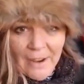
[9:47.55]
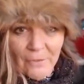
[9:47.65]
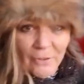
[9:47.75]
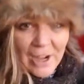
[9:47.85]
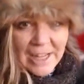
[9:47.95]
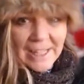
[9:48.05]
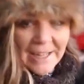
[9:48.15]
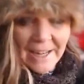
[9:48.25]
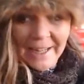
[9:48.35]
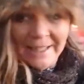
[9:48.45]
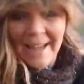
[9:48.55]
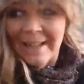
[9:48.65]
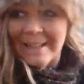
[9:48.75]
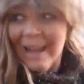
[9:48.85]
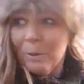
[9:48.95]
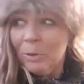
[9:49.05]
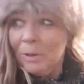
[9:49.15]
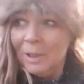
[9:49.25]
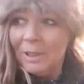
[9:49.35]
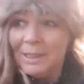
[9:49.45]
freezing and I can't get out.
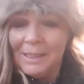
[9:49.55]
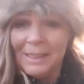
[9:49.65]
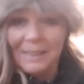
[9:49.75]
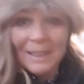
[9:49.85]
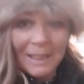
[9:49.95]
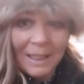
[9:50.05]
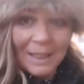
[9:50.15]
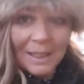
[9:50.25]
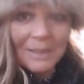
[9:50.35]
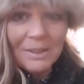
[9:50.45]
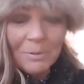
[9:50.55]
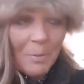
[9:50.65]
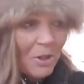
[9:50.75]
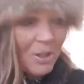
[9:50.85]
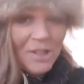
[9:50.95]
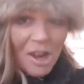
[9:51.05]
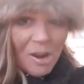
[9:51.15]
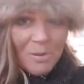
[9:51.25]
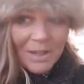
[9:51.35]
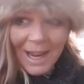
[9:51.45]
What am I going to do?
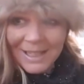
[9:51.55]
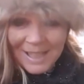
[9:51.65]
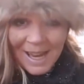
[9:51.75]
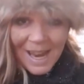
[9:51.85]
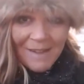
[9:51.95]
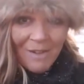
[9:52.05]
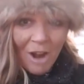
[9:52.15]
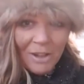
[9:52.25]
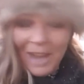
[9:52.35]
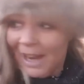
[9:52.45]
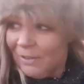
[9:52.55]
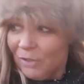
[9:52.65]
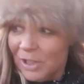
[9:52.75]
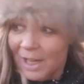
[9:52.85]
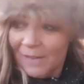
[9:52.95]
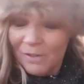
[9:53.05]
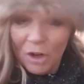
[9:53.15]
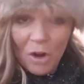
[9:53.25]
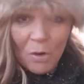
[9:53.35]
Can't stay here all night. I've got no